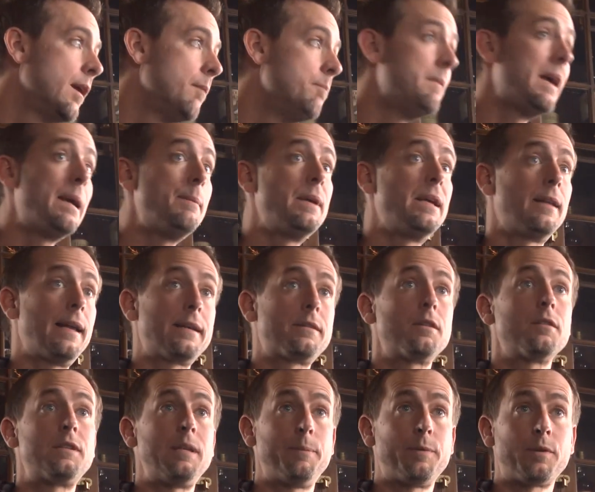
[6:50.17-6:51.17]
Maybe like
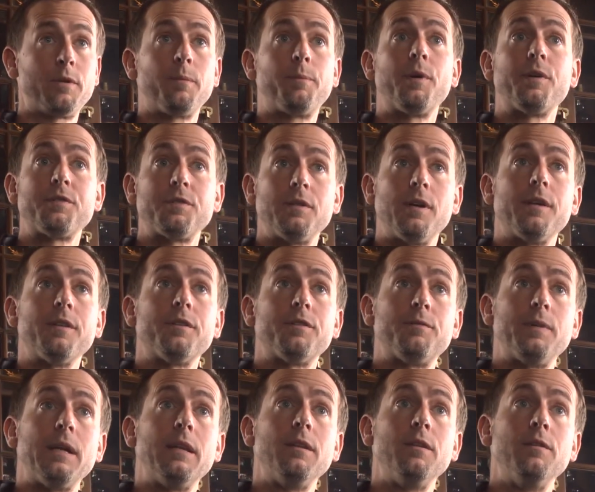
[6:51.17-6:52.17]
the typical person on the
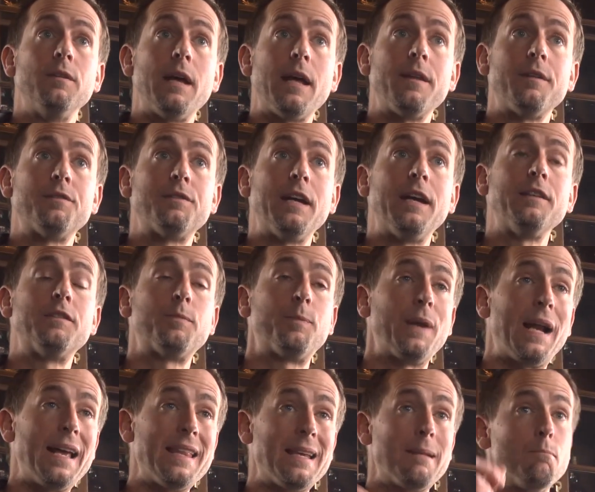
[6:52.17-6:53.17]
street in the United States,
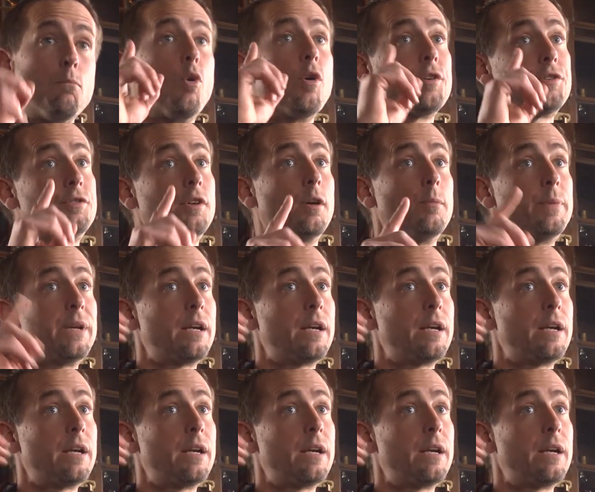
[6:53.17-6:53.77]
but I think more so,